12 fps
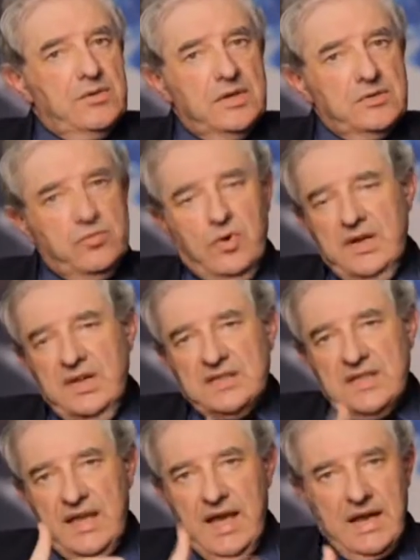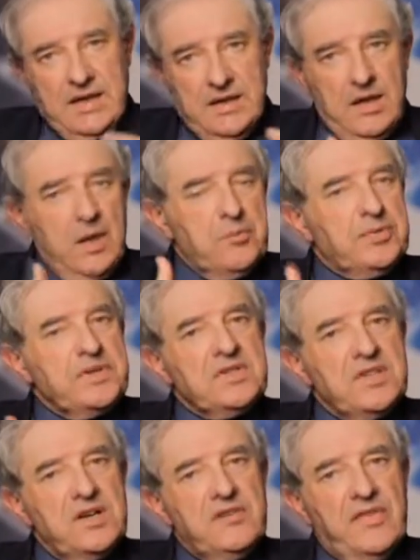that one is again
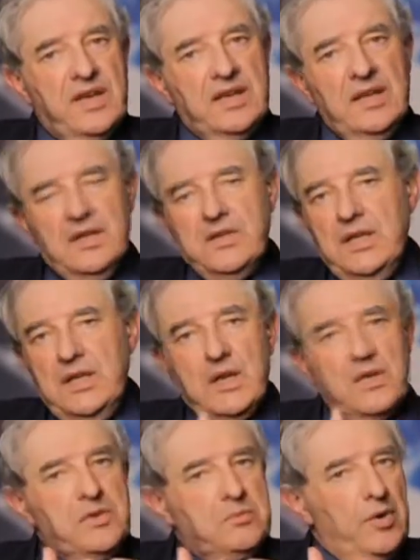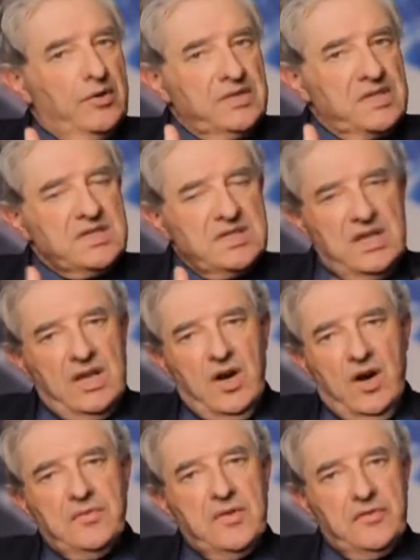preserving the, the modesty
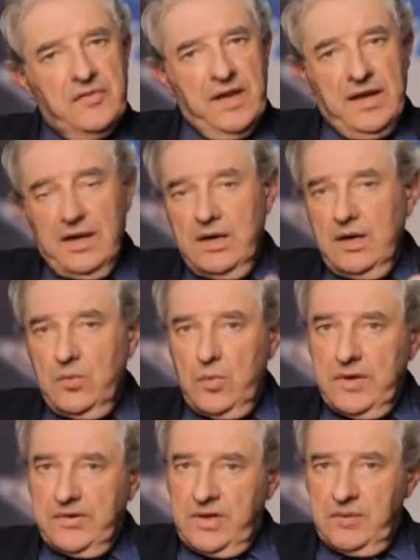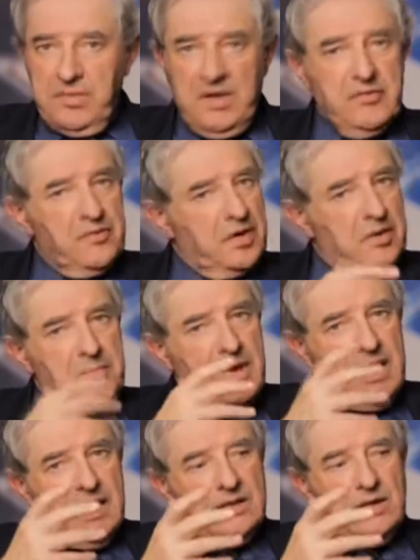of the figure, whether it be for a
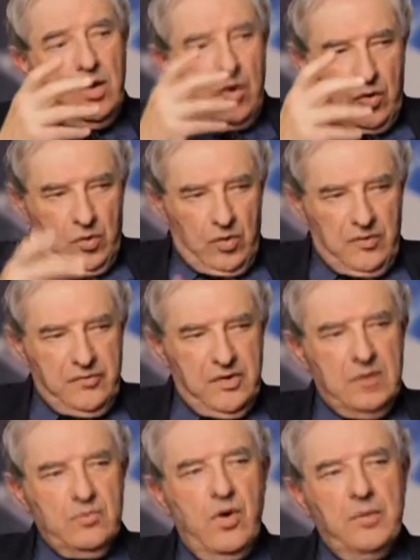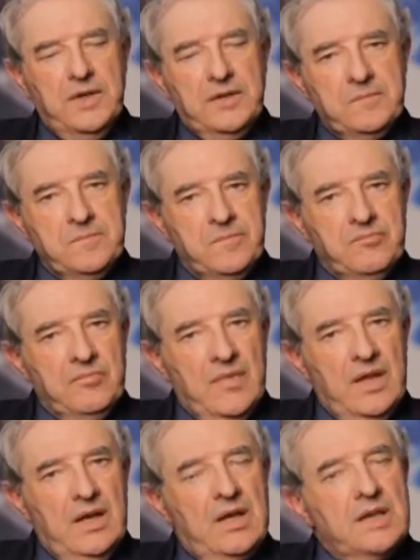man or for a woman.
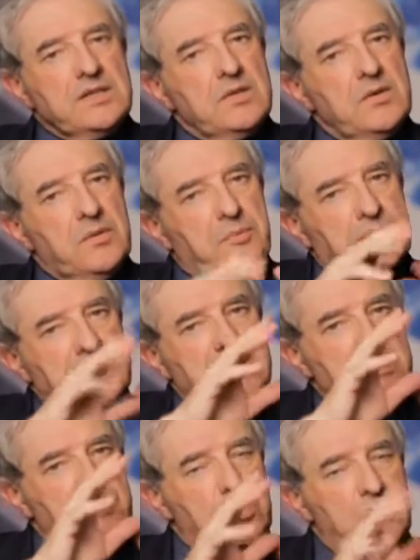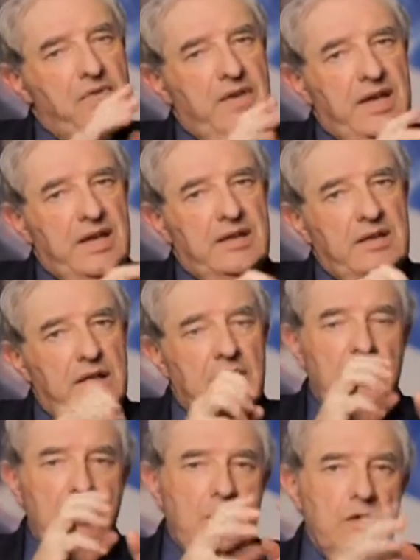So the principle then,
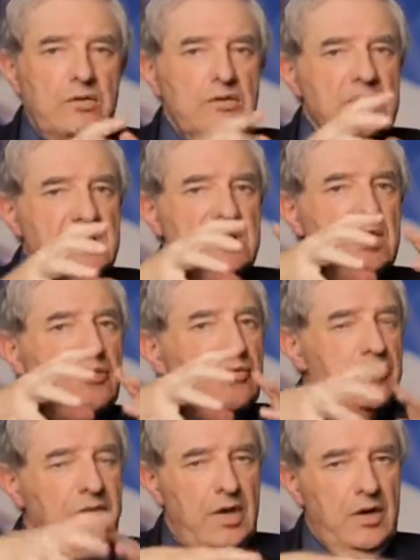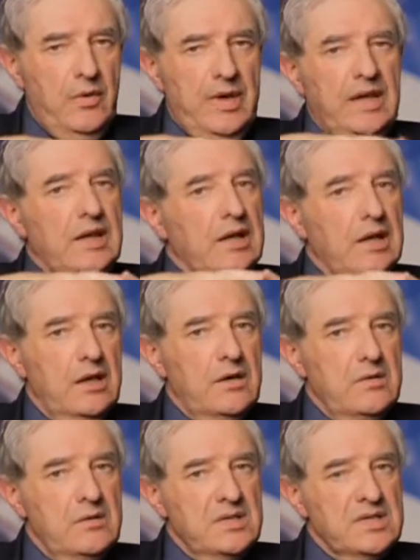loose flowing
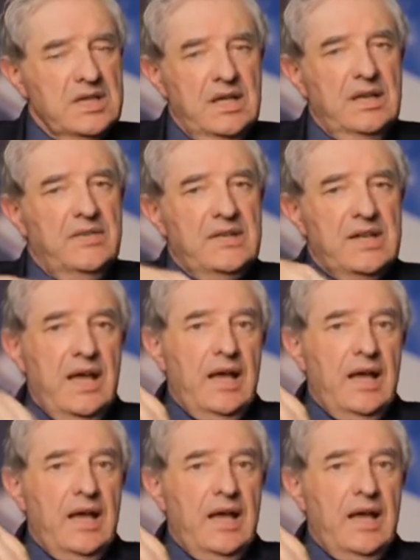clothes that